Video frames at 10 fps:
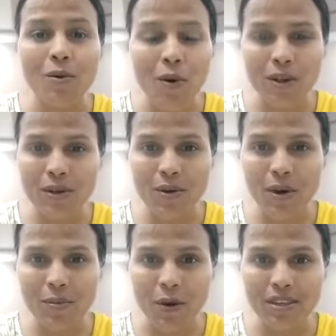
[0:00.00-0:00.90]
who also
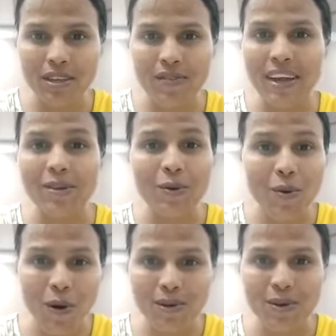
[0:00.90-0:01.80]
got positive and who
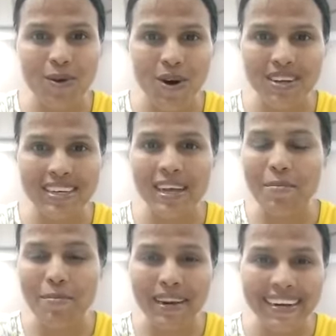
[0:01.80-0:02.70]
also got uh,
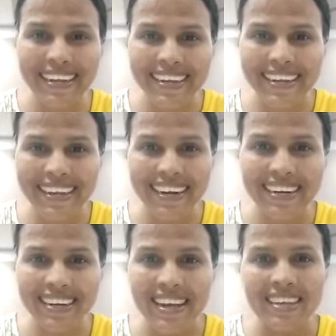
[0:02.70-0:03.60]
completely
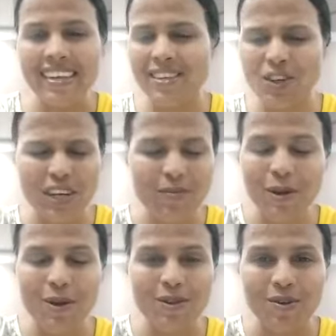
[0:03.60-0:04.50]
healed is just
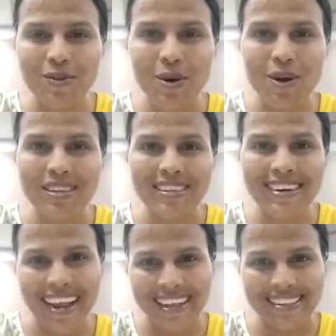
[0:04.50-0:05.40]
because of God's
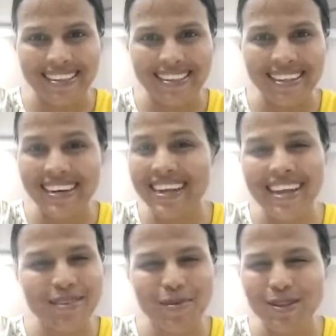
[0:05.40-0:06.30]
grace that
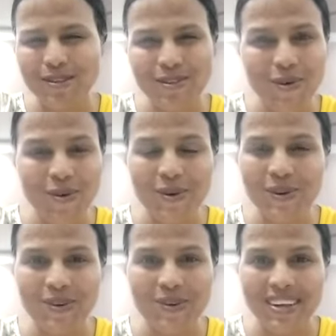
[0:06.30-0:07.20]
He has been so
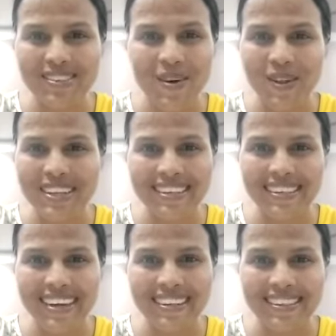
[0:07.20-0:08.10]
good to us all
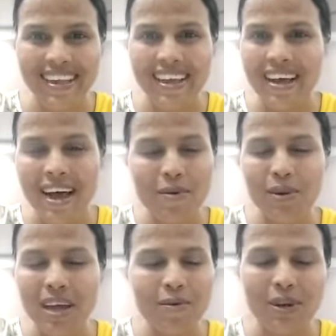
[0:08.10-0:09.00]
these days.
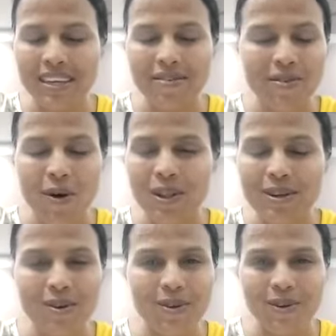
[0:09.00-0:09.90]
I, I want to give all
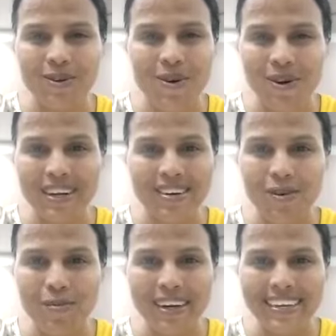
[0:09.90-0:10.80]
the glory to God and
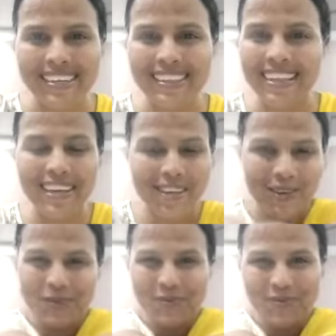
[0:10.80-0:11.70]
Almighty. Thank you.